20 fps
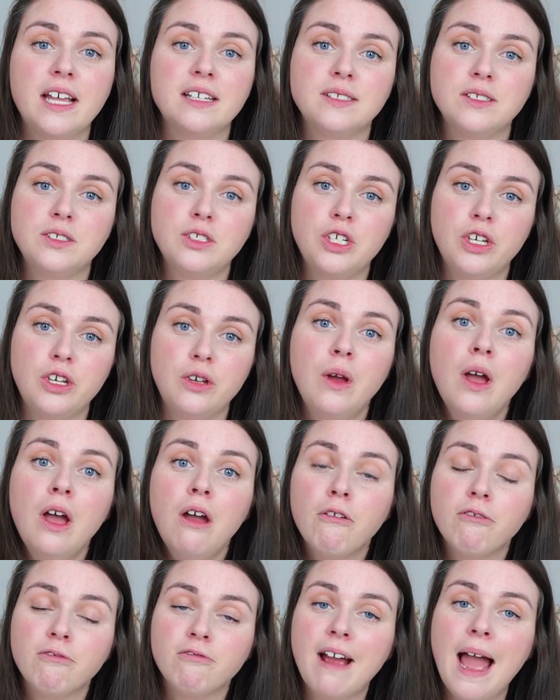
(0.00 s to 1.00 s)
is to
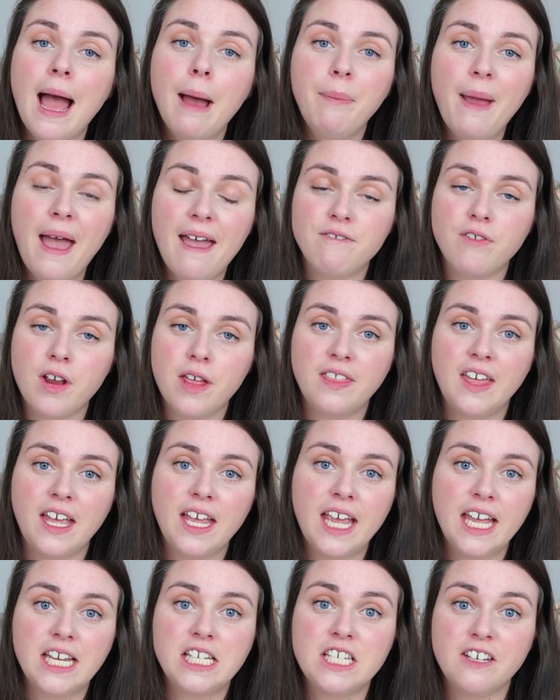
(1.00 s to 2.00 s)
wrap
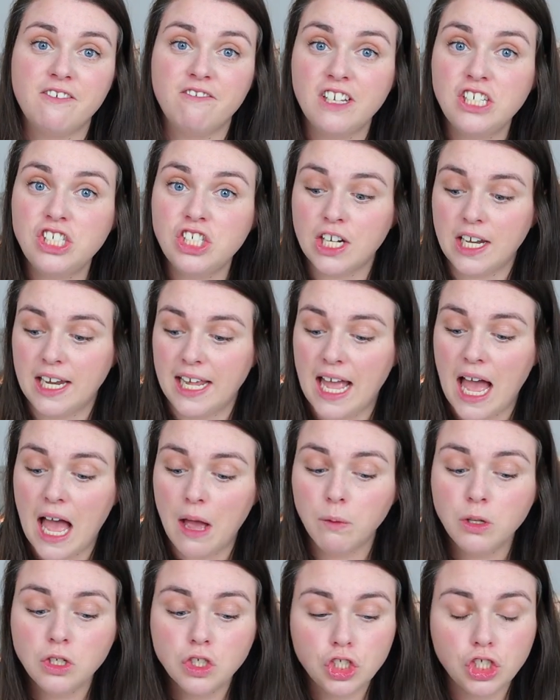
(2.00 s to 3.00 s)
everything individually.
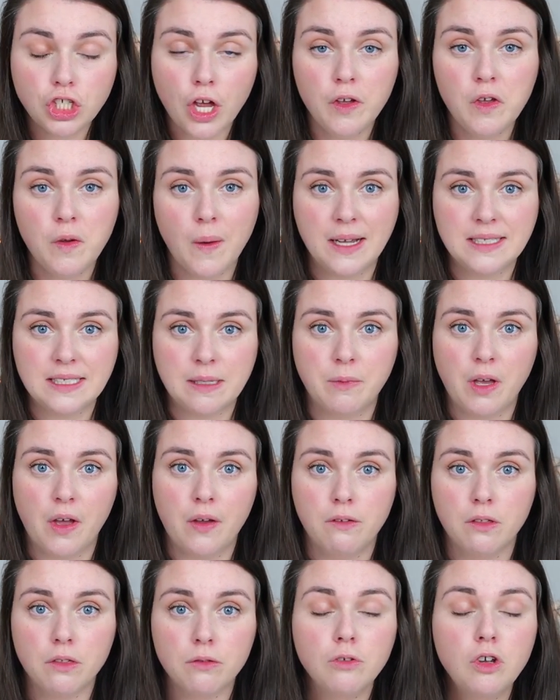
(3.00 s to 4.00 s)
I will show you as I'm
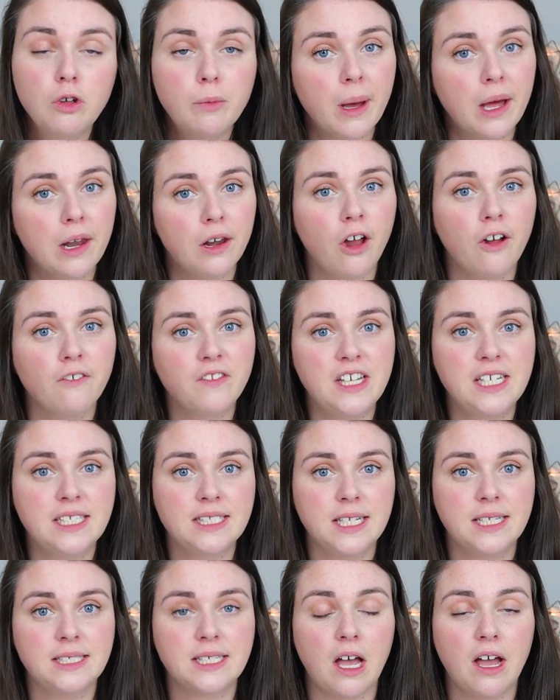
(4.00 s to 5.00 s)
going through, but a lot of these
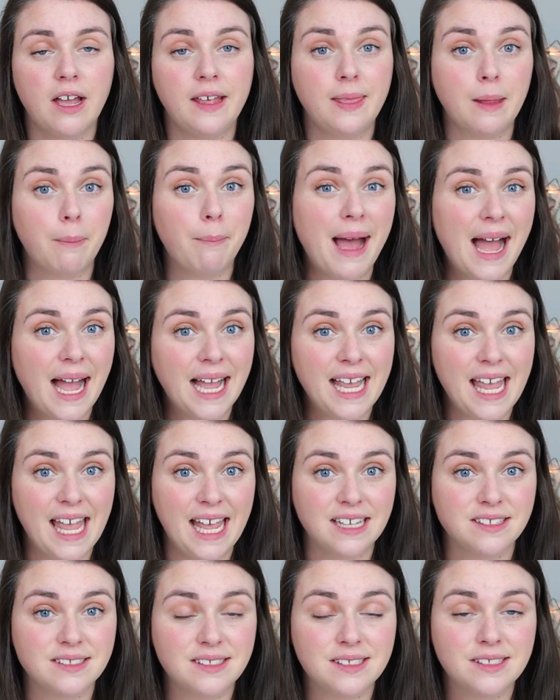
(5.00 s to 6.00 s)
things are in the
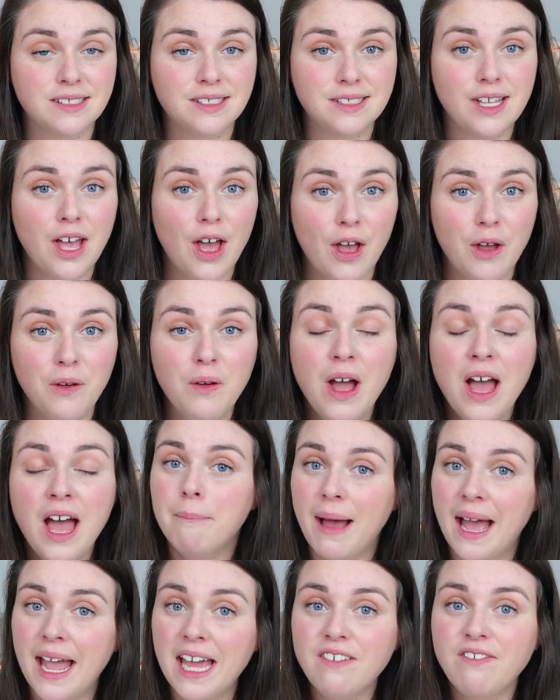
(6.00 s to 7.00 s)
packets. So
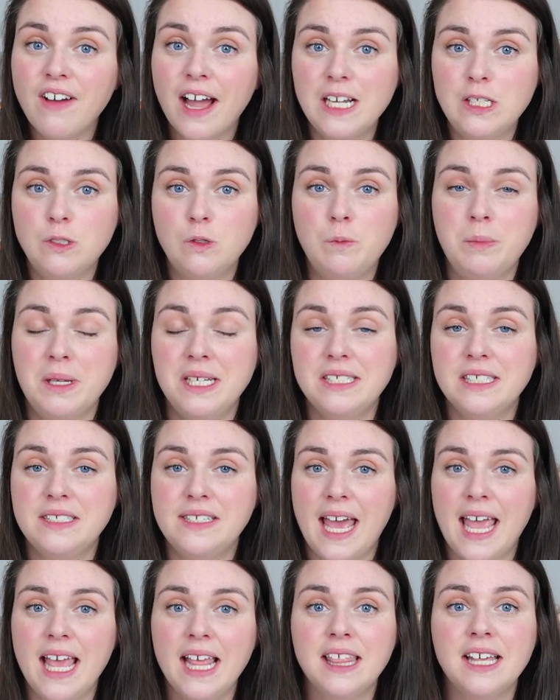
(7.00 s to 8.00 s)
my advice would be to
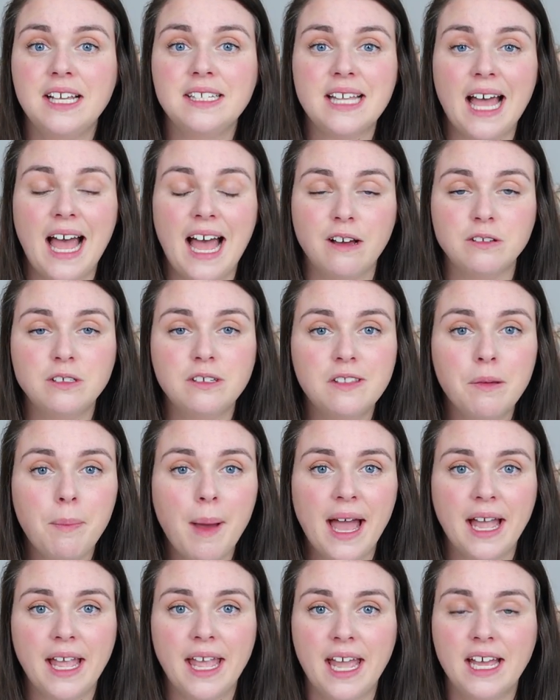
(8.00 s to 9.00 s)
take things out of the
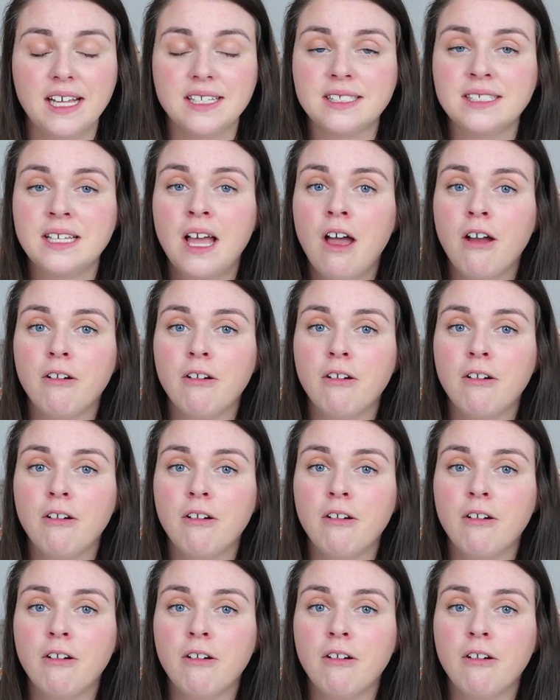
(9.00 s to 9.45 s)
packets,